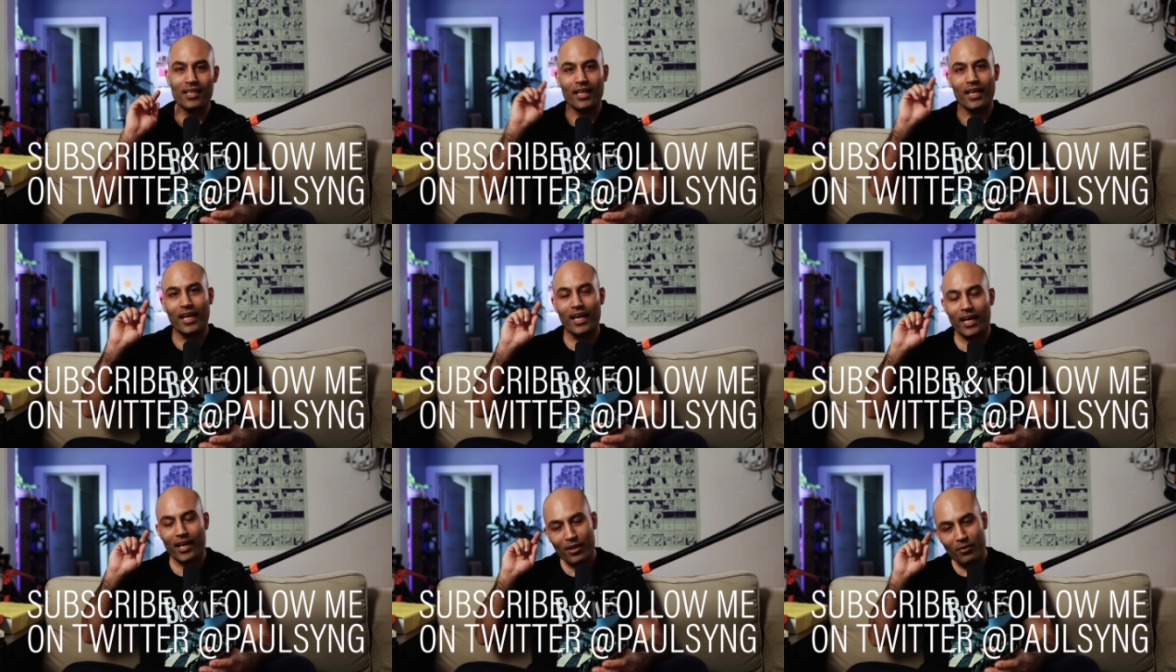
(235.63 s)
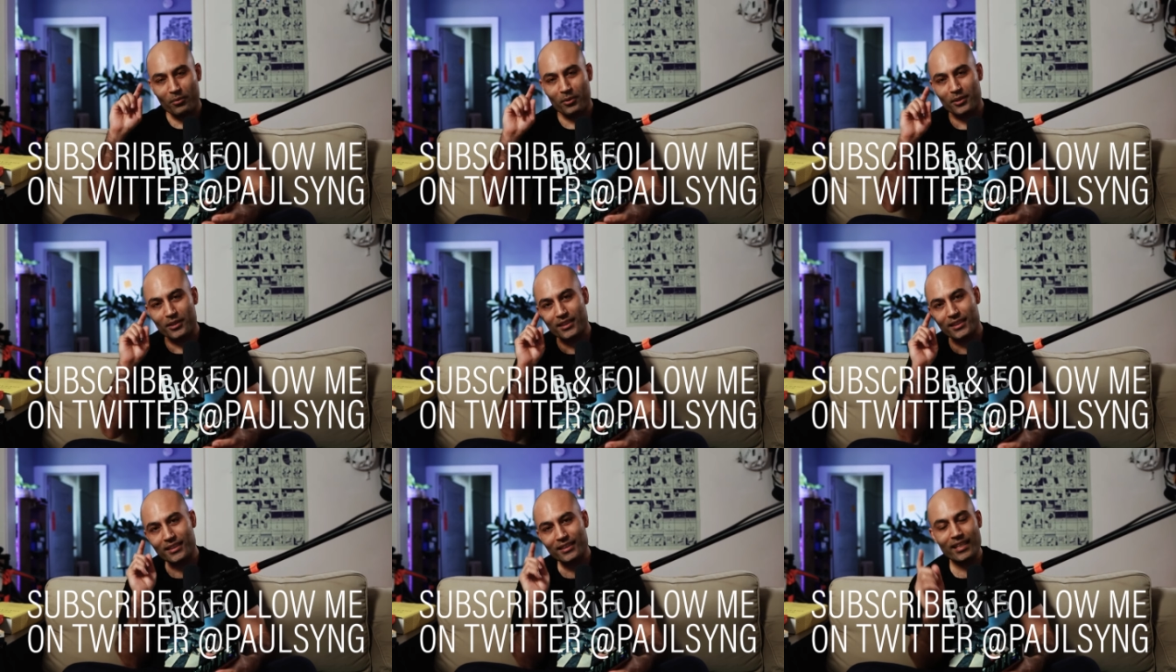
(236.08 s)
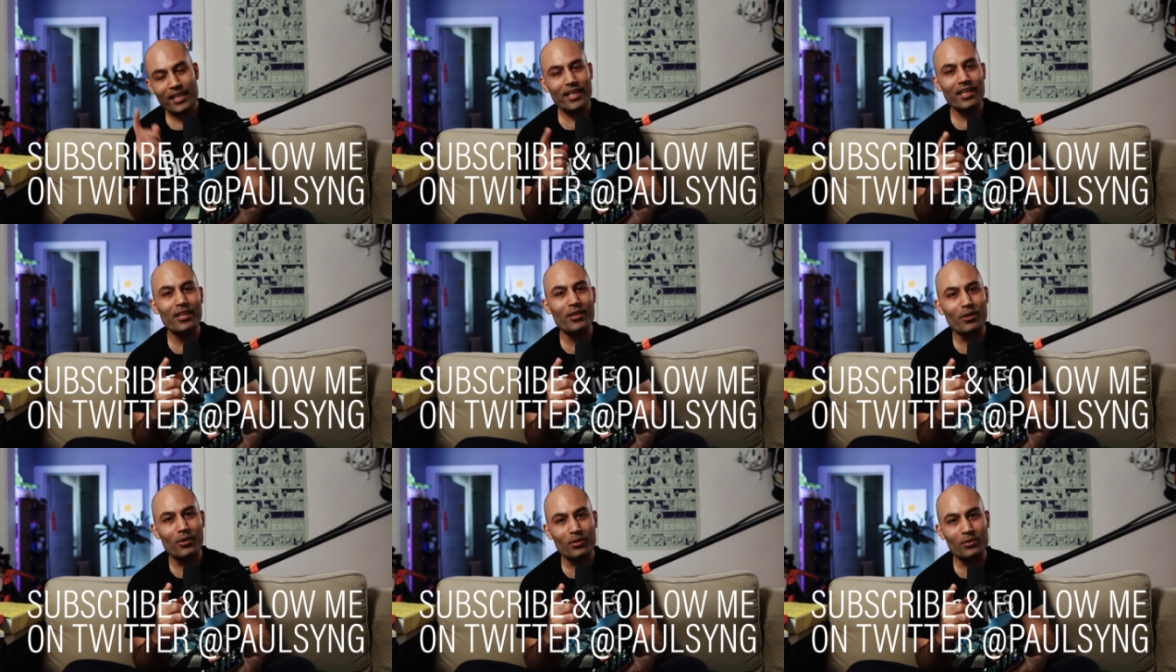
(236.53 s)
I will see
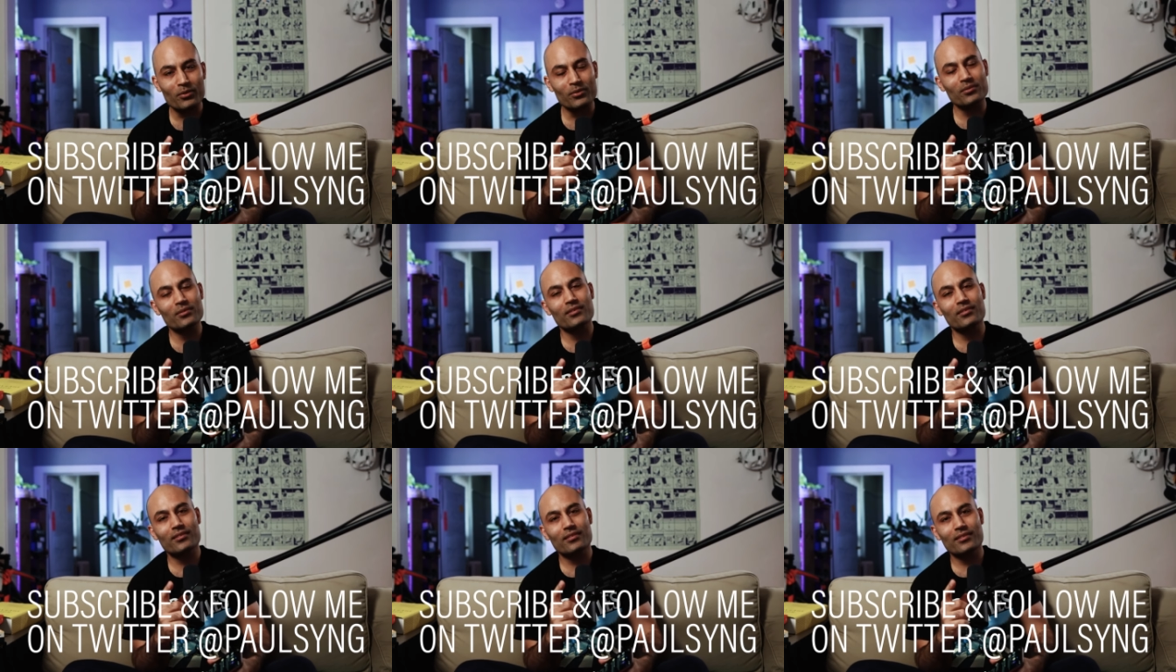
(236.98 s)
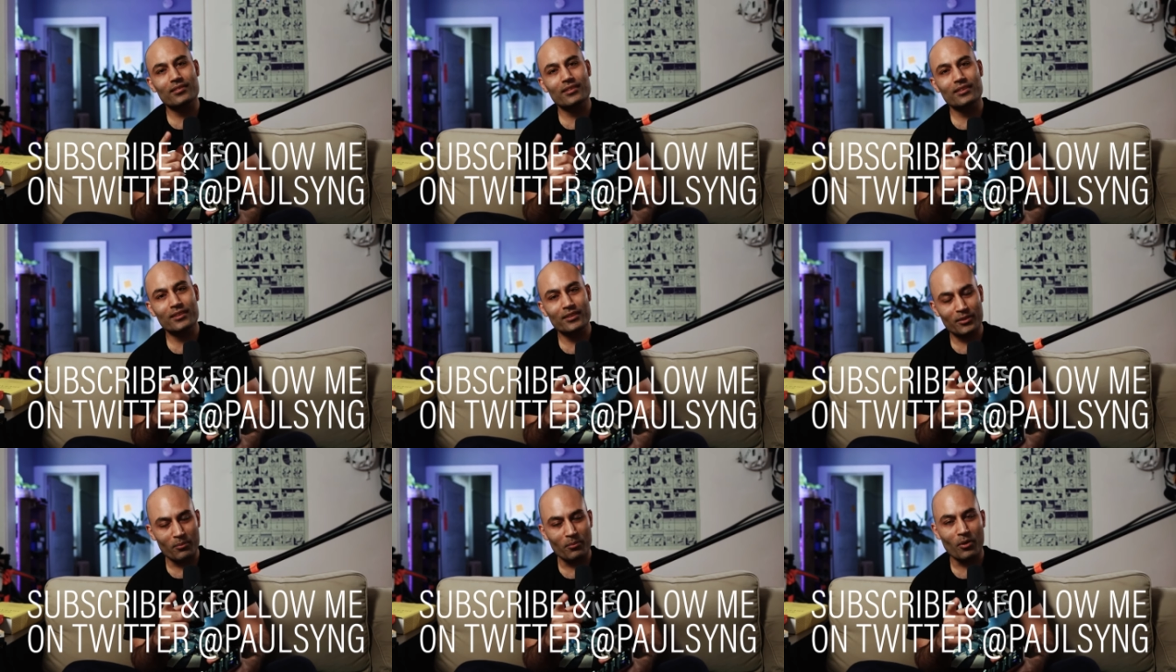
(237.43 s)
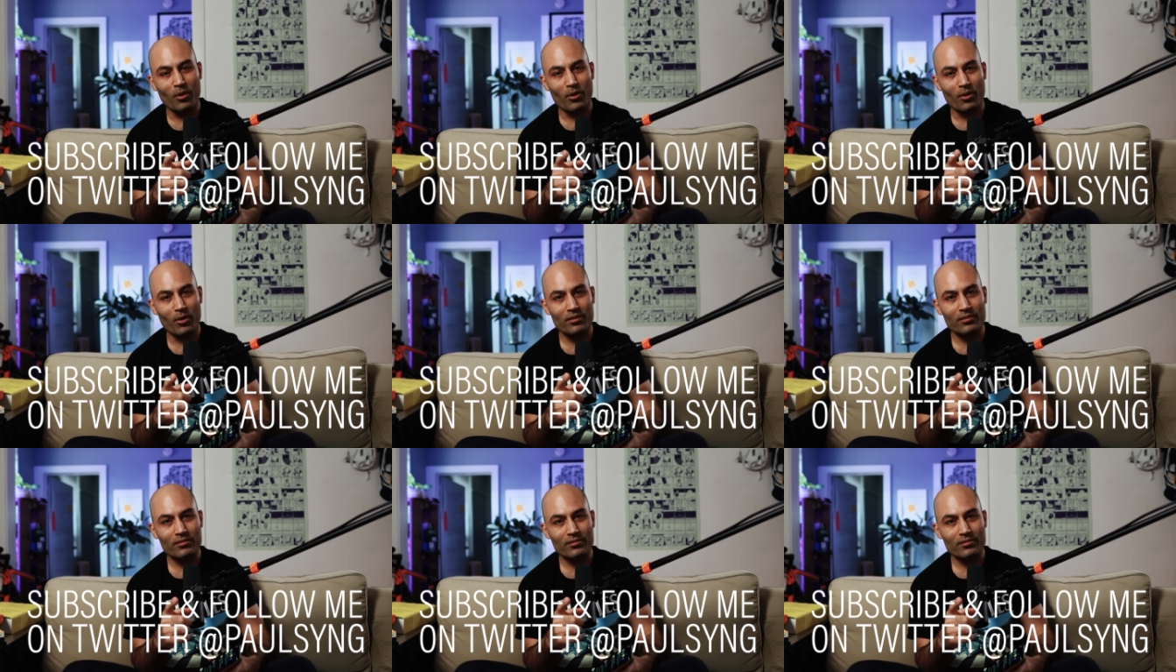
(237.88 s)
you tomorrow.